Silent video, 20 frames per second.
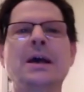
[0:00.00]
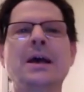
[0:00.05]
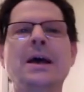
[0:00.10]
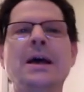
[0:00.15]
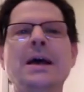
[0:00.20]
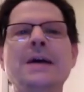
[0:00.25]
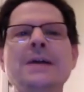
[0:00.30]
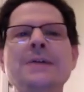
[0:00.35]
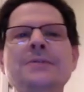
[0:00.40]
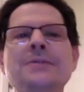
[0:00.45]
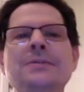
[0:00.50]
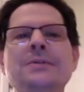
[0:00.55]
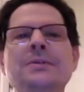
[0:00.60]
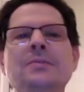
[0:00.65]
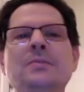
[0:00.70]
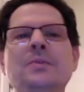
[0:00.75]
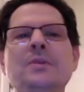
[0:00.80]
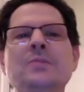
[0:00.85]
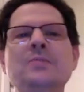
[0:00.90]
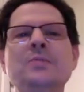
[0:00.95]
And
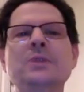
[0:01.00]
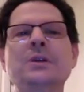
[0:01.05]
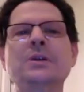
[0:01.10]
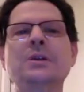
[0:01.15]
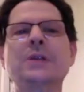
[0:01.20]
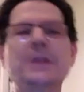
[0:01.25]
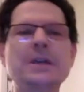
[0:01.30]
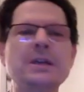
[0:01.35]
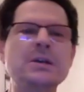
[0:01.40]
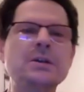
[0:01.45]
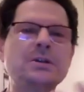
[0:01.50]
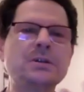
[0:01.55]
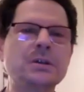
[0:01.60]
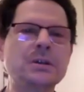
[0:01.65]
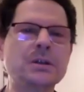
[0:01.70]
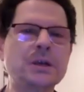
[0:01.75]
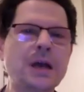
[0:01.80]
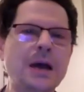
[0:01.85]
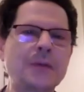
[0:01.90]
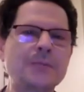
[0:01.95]
when we cling to
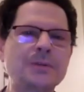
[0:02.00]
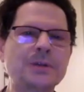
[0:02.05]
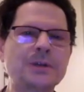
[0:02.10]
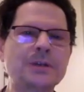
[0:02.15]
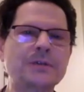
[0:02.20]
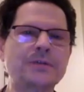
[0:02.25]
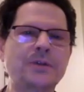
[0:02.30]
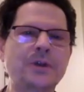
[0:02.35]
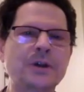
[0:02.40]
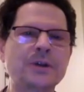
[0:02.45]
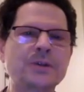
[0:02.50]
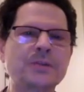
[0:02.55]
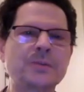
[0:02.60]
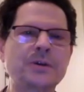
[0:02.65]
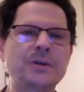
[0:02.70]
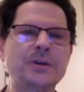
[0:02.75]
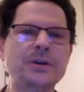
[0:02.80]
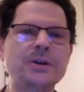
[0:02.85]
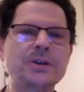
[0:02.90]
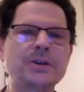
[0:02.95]
the objects of our
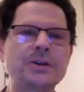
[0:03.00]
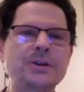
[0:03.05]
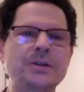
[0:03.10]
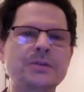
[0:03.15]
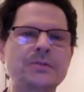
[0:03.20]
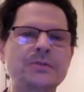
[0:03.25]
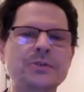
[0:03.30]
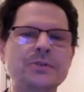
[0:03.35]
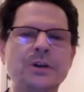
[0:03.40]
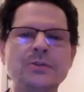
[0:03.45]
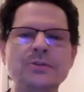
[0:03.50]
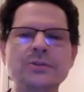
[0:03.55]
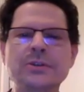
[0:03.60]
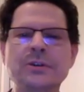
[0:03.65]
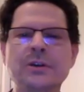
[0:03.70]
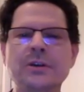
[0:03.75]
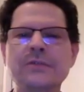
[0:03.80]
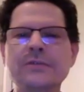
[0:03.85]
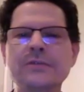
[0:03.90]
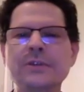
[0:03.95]
experience and the
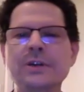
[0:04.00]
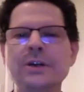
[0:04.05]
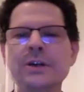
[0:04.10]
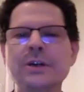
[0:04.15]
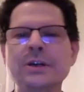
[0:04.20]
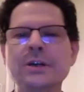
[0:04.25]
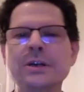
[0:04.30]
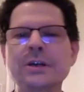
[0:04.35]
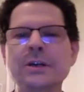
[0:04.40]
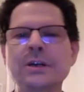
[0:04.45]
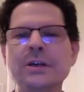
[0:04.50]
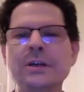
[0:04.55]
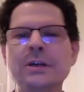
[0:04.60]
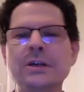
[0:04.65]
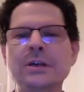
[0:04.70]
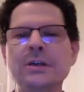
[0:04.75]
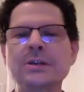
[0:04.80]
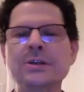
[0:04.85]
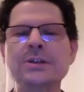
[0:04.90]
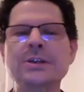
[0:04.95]
results of the
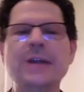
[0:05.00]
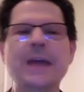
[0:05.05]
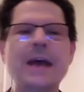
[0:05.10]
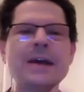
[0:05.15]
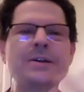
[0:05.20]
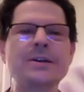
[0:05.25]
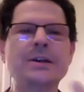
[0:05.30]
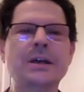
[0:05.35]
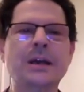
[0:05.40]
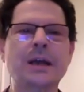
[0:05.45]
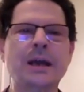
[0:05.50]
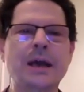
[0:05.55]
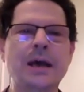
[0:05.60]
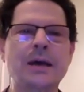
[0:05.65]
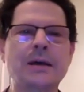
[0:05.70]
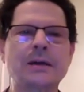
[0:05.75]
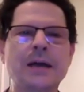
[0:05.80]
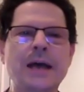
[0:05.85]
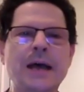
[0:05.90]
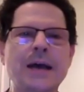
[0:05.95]
scandic
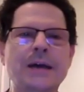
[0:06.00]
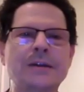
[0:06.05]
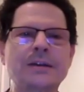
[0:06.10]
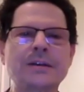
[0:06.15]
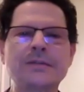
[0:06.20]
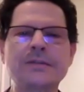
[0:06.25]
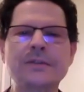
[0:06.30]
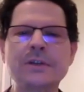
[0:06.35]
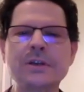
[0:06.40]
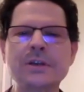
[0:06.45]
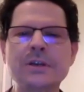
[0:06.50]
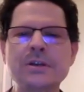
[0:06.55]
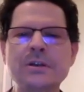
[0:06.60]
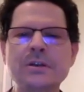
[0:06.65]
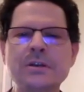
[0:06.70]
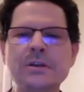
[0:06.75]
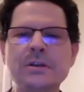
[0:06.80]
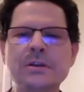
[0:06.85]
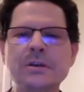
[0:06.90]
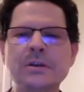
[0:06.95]
activity,
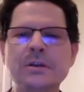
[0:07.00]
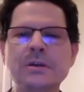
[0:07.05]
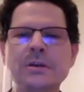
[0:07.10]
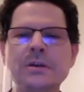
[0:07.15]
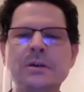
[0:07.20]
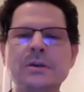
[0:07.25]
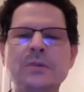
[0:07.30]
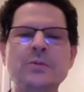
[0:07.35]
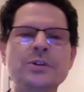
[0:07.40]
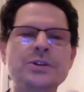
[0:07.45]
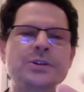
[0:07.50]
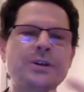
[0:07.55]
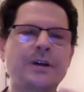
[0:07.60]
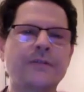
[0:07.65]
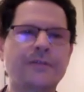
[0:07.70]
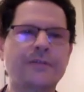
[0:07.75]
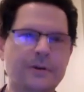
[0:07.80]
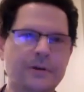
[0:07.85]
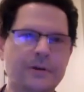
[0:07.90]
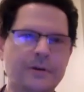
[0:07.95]
we
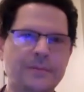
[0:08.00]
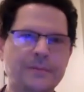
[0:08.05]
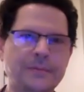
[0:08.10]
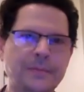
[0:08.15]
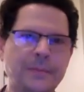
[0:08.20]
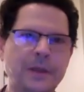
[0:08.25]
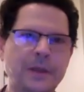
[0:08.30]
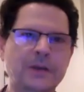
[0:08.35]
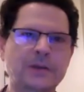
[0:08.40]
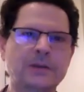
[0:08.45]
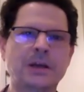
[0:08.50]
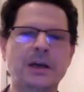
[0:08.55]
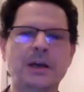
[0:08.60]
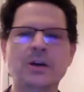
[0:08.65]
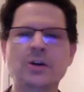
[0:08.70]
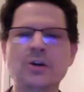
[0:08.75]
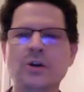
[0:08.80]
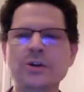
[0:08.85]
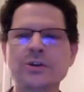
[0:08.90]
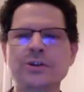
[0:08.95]
suffer.
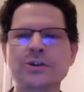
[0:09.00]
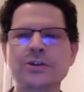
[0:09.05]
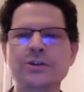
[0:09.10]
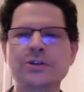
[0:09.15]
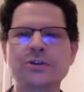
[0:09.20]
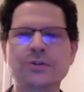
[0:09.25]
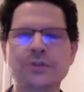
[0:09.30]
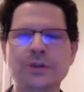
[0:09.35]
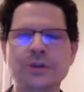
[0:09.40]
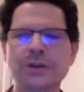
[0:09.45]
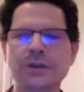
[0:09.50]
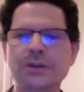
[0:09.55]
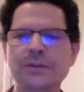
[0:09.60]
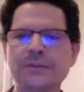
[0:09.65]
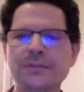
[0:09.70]
That causes dukkha.